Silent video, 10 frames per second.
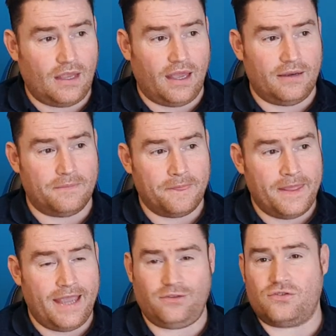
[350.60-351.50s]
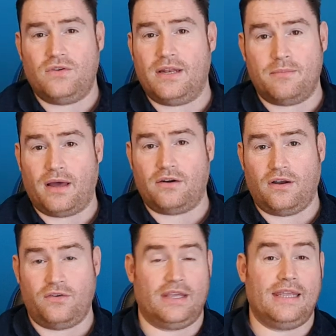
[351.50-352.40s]
And it doesn't really
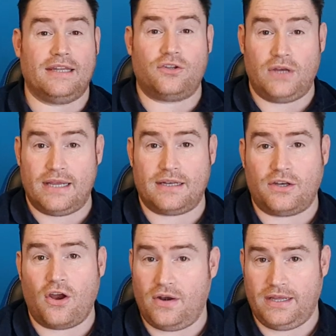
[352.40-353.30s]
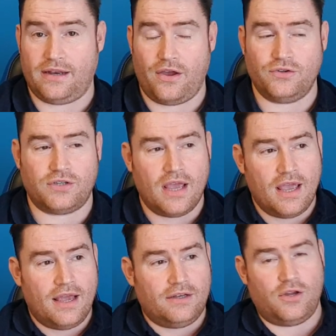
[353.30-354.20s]
matter, or they can get trained internally in house
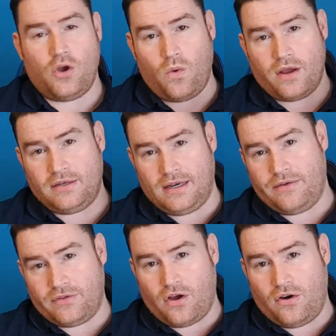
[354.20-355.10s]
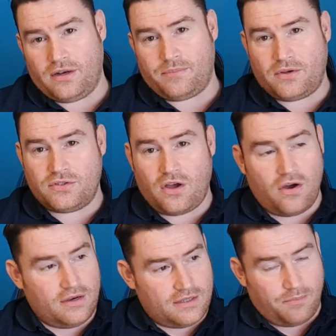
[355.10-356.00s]
to go out and deliver the audit because the
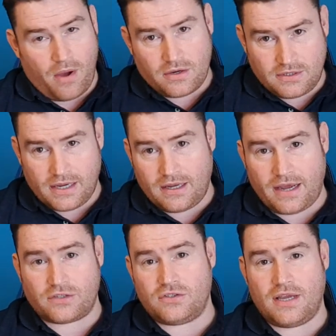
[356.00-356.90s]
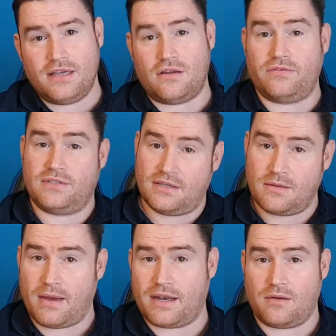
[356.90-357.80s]
audit is the box ticking exercise of a
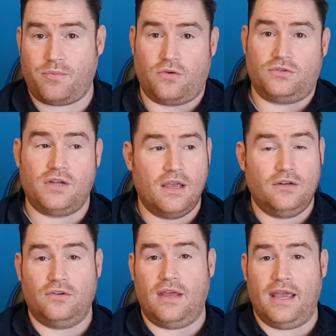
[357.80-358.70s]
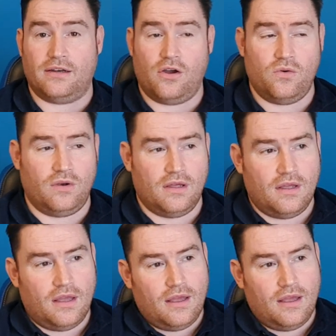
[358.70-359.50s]
systematic approach to the end goal.